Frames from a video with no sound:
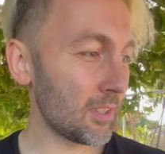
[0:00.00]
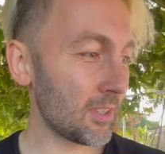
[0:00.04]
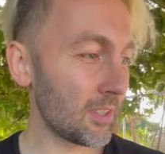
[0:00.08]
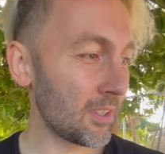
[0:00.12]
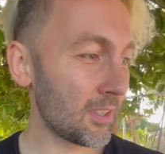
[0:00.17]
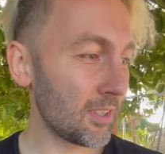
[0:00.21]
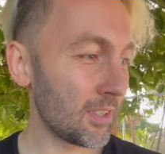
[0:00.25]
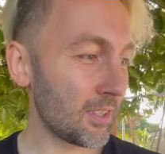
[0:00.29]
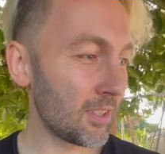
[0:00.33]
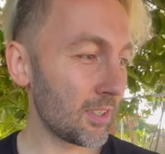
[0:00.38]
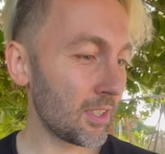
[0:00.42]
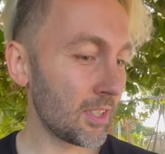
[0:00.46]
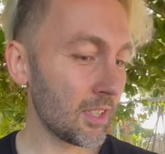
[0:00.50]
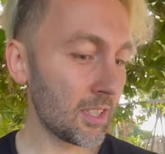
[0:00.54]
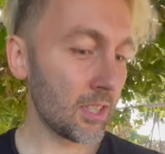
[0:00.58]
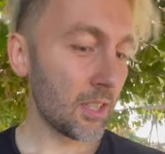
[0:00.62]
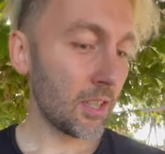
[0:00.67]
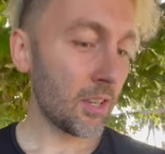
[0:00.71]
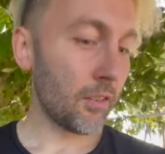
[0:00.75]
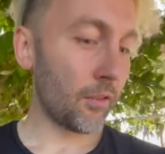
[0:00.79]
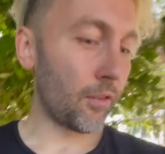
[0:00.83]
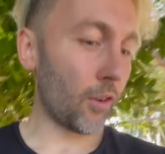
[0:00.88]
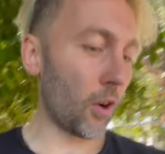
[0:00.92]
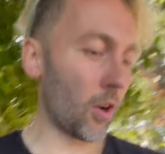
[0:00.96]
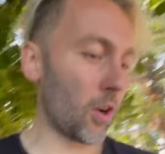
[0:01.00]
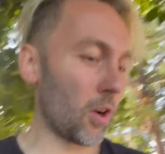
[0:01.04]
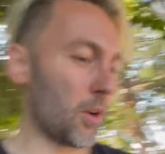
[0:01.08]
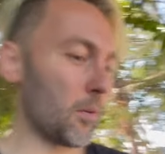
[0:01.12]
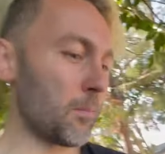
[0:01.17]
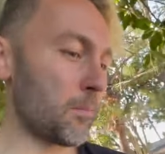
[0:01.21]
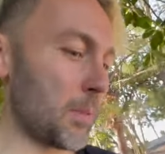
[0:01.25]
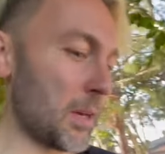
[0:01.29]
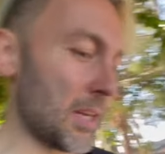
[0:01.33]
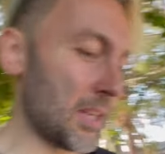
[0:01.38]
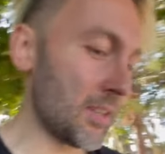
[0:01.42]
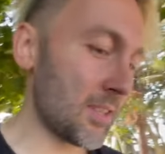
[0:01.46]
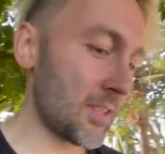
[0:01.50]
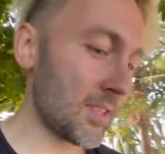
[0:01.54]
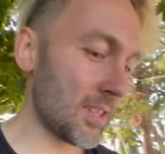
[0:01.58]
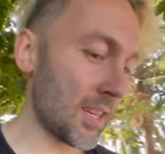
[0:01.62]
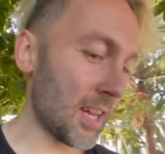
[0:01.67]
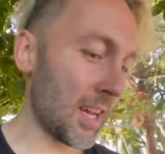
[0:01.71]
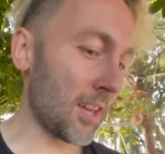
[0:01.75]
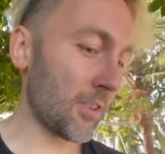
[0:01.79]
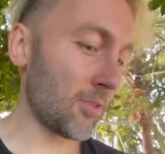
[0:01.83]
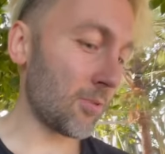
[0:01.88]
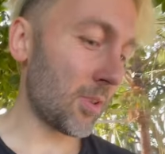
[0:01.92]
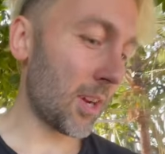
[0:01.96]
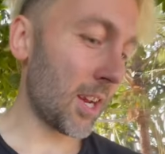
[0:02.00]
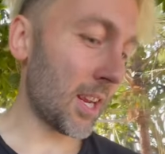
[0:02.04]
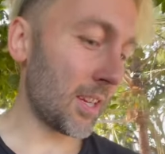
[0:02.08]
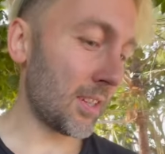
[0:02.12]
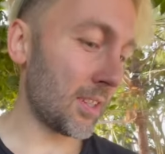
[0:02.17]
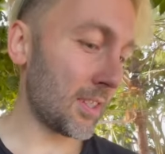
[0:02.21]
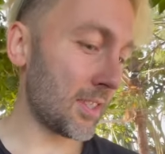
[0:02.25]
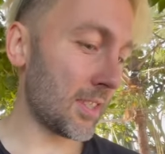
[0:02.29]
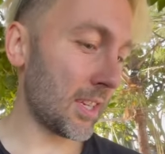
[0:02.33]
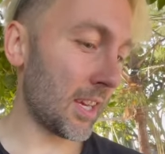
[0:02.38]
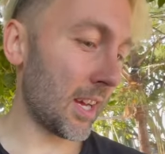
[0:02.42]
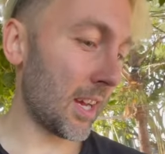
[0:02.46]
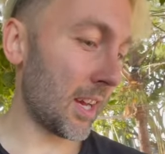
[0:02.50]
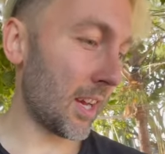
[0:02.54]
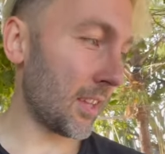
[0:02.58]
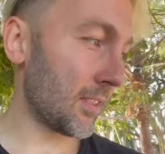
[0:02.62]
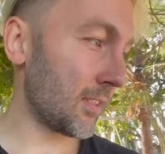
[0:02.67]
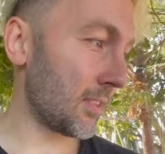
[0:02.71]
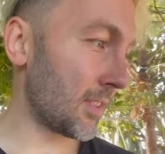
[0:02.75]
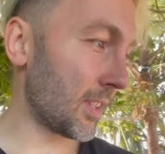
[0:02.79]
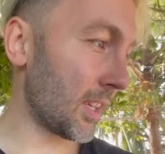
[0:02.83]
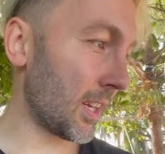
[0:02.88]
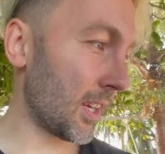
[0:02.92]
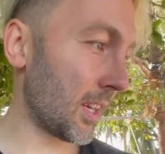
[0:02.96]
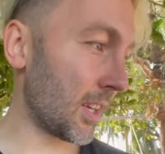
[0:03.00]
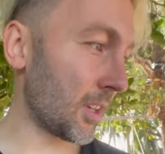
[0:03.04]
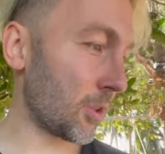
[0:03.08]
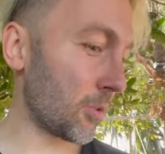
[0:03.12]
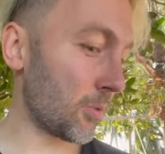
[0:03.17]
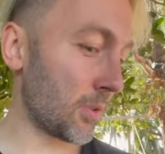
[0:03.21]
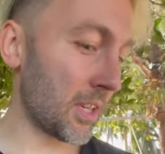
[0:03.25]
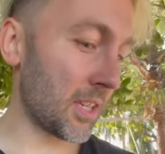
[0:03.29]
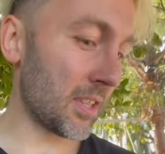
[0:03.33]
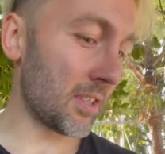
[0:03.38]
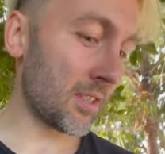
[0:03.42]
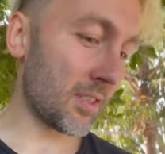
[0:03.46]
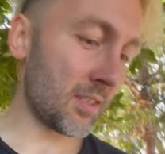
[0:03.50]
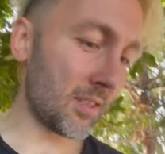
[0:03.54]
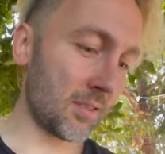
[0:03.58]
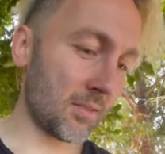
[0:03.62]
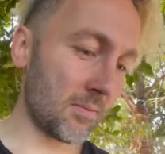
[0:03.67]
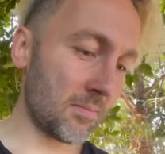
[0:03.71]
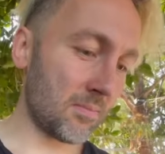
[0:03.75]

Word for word: For what? For beans and rice and greens,